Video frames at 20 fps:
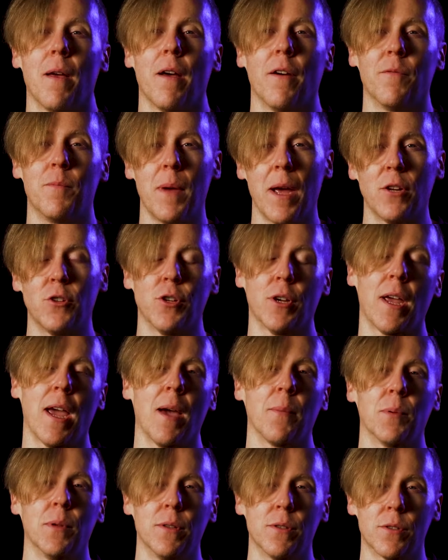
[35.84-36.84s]
of magic
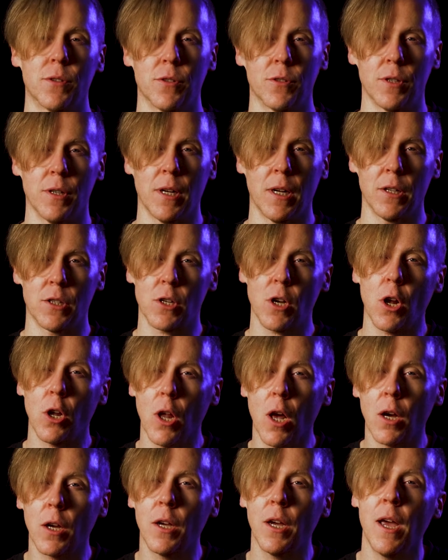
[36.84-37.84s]
happens, there's a nice
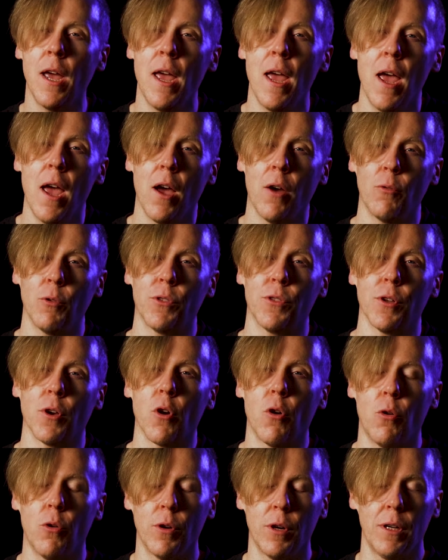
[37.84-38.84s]
clunk with the
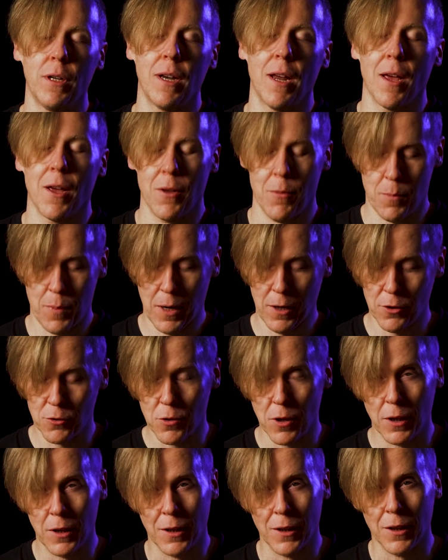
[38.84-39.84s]
coin
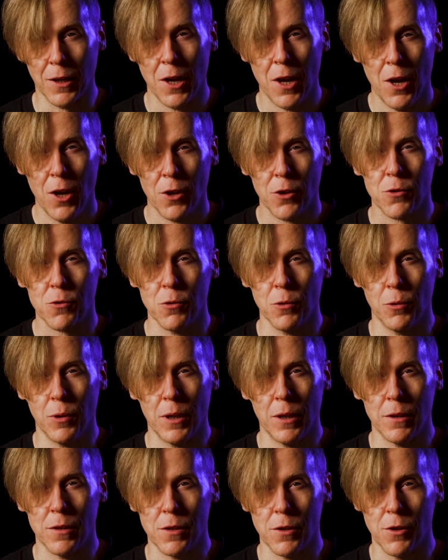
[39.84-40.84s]
penetrating through
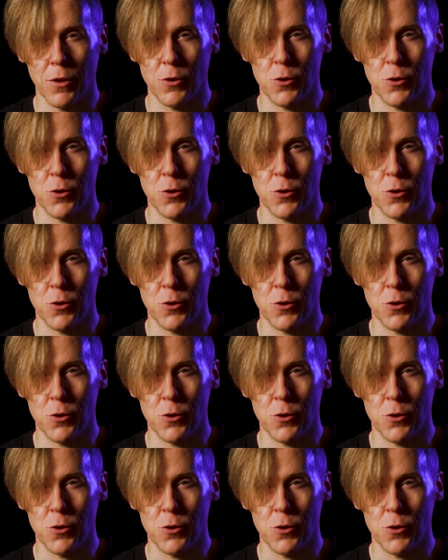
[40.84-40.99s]
into the